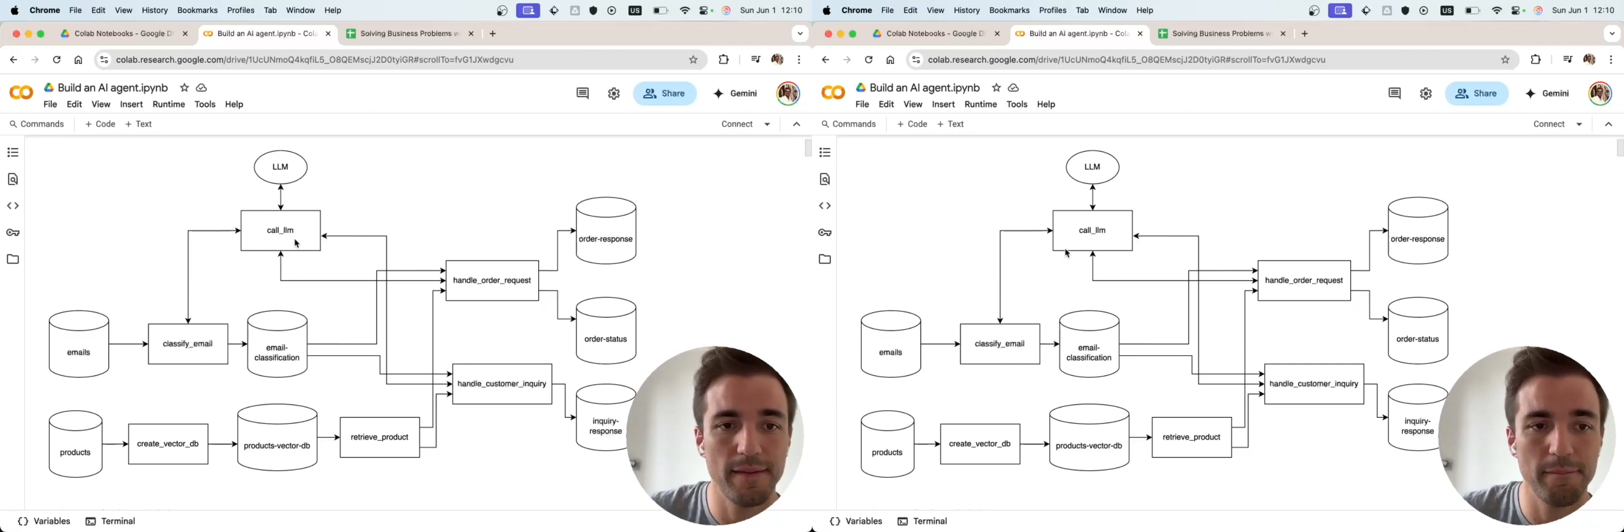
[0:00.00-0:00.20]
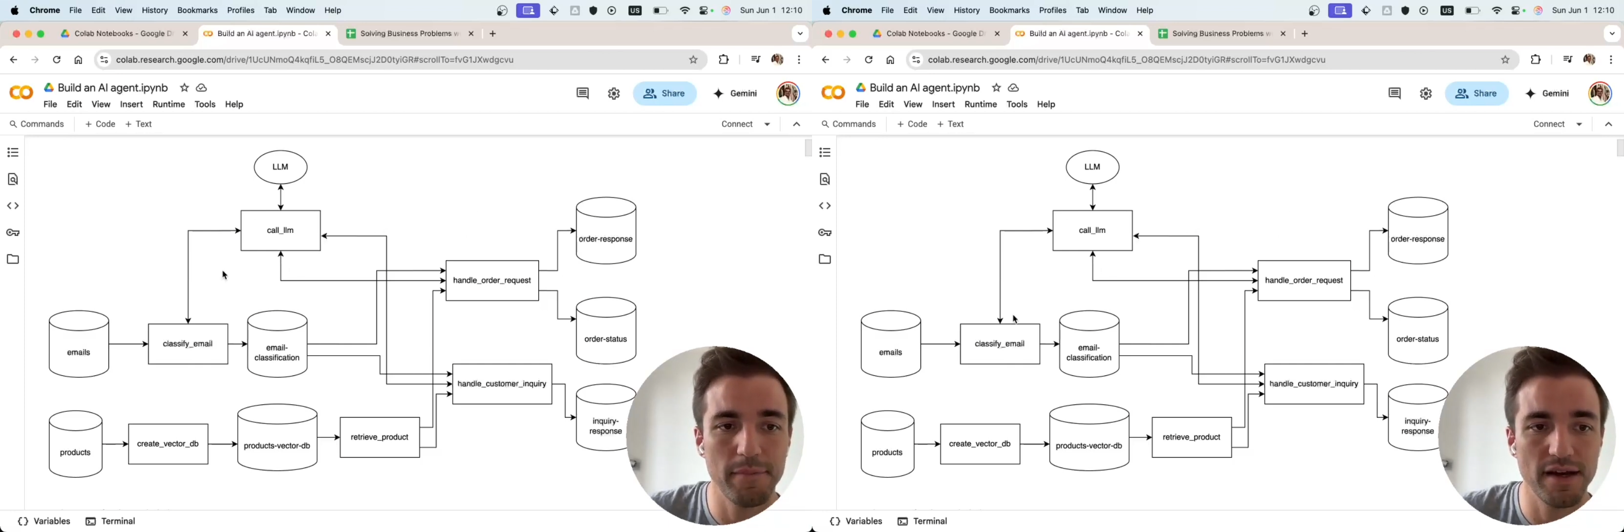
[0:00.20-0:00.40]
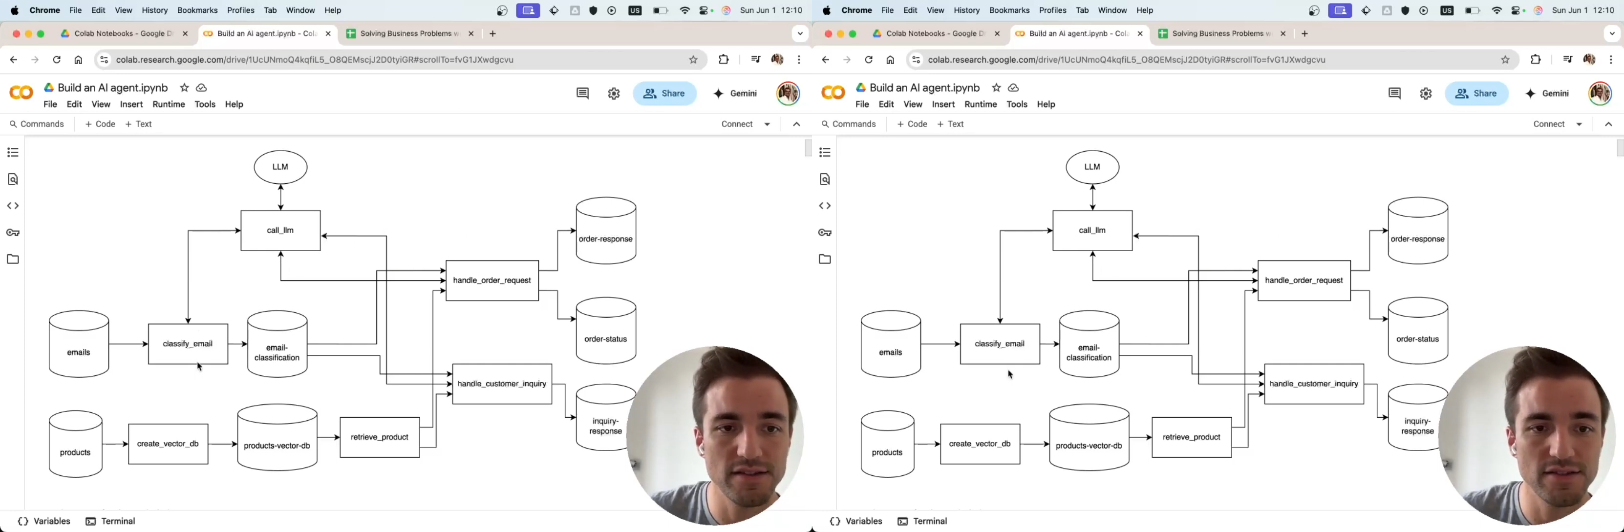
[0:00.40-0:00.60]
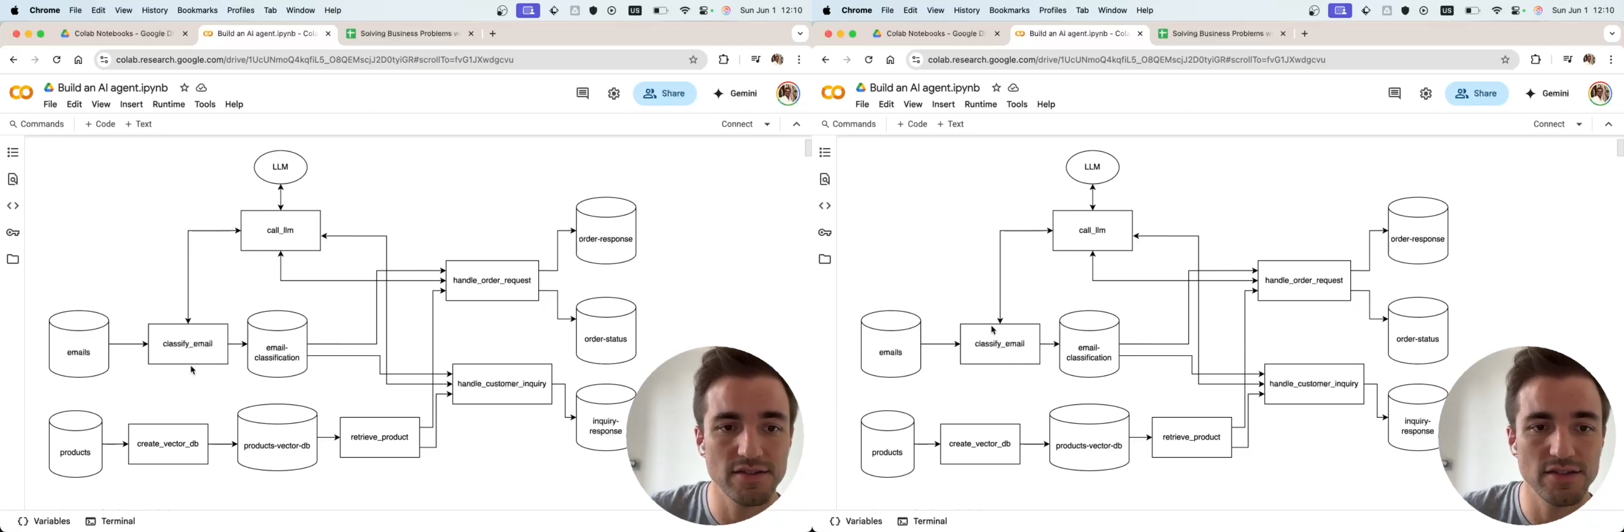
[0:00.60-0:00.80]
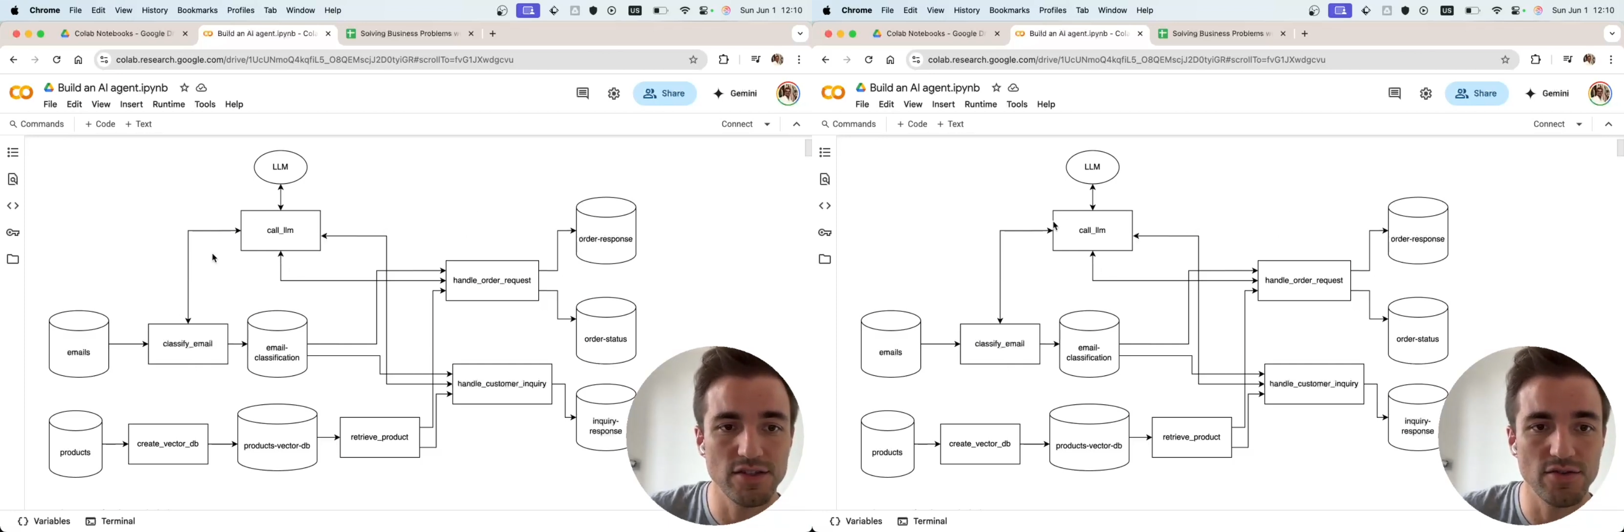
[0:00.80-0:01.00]
but
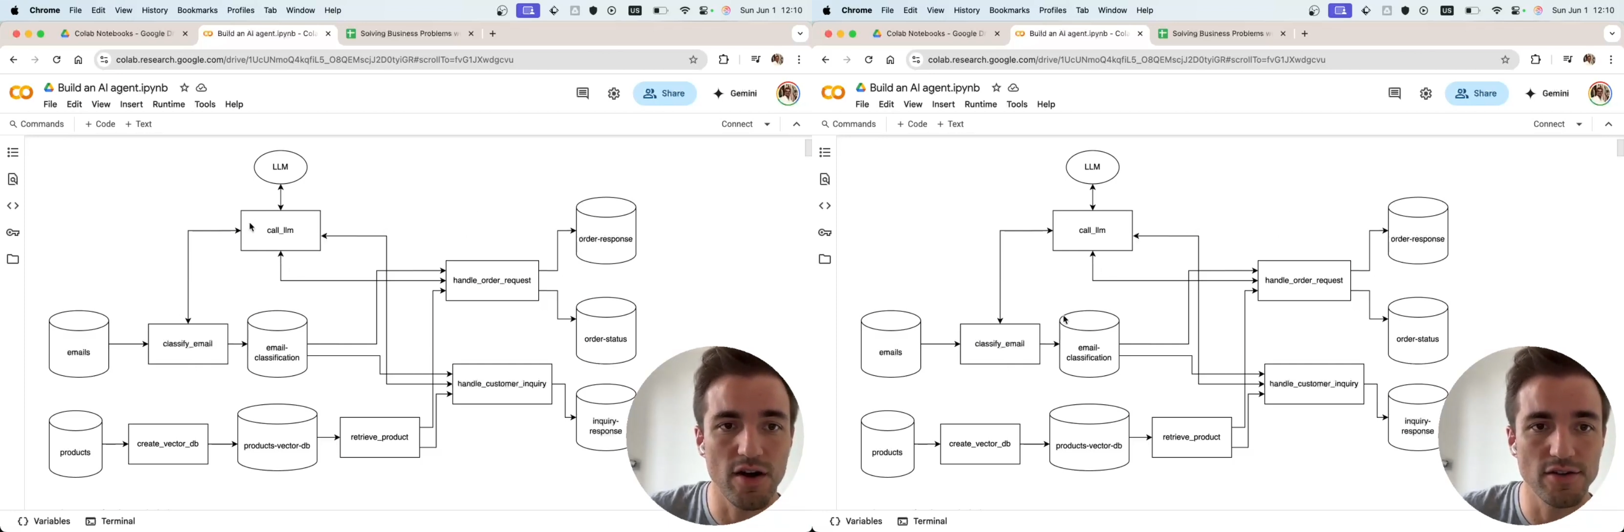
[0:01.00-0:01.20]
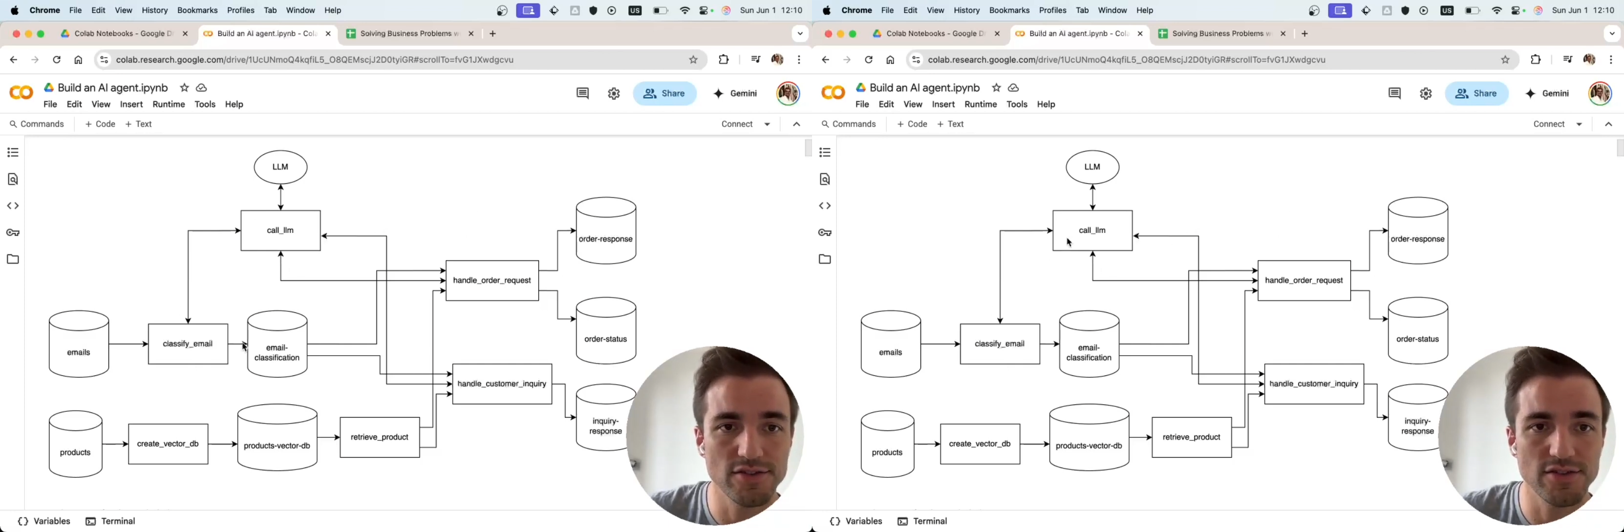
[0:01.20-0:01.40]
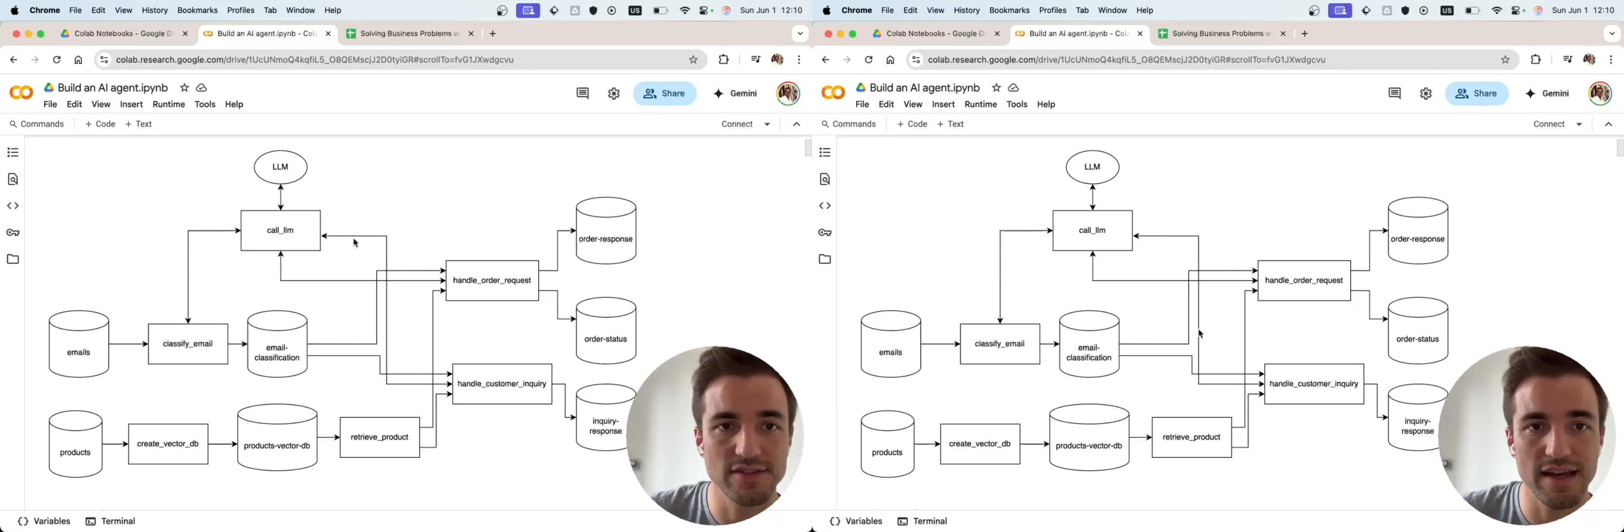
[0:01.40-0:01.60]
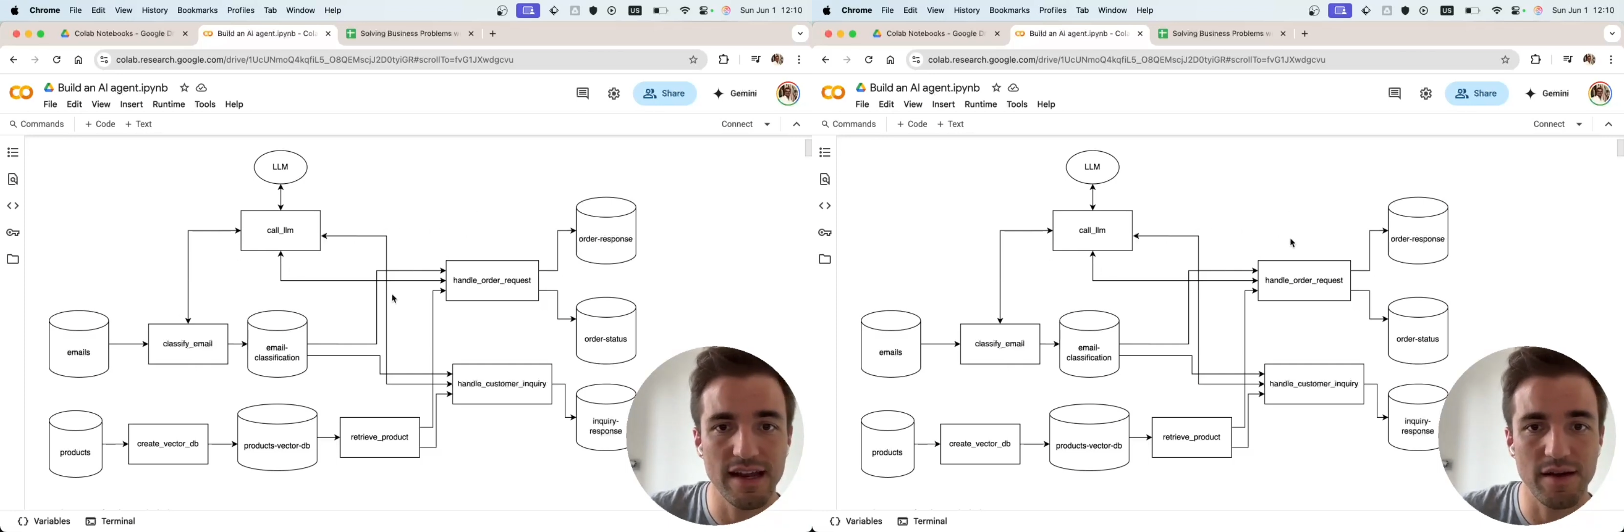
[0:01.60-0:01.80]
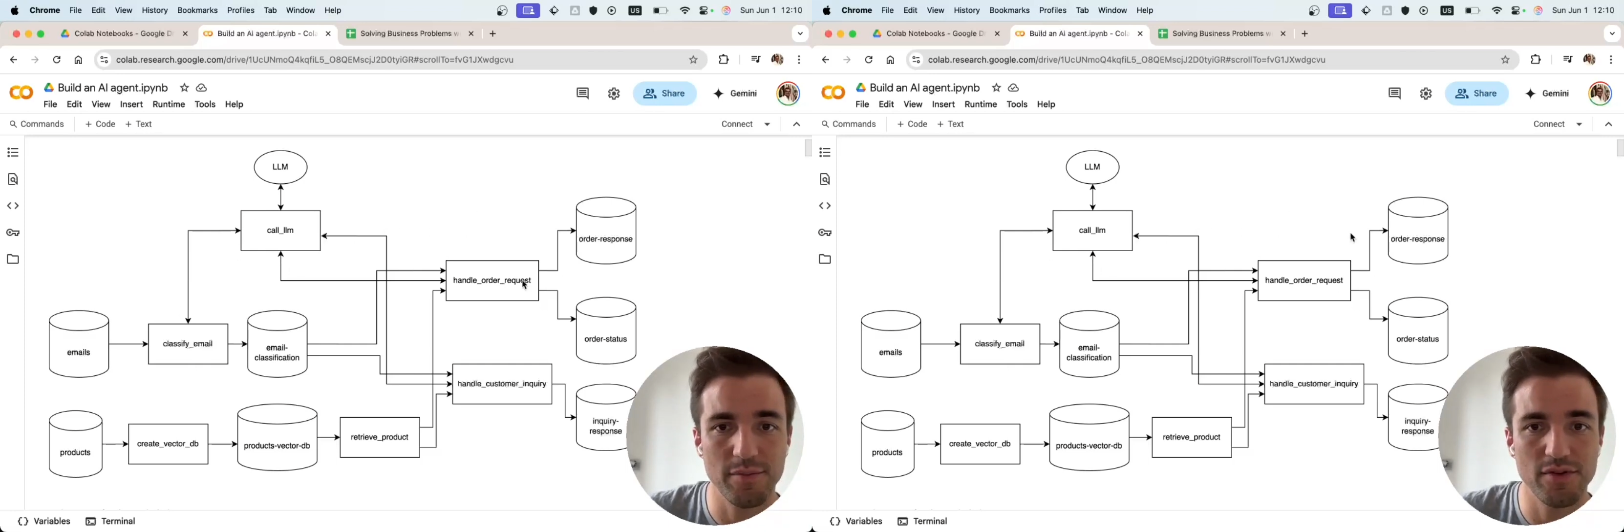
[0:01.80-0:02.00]
you also set up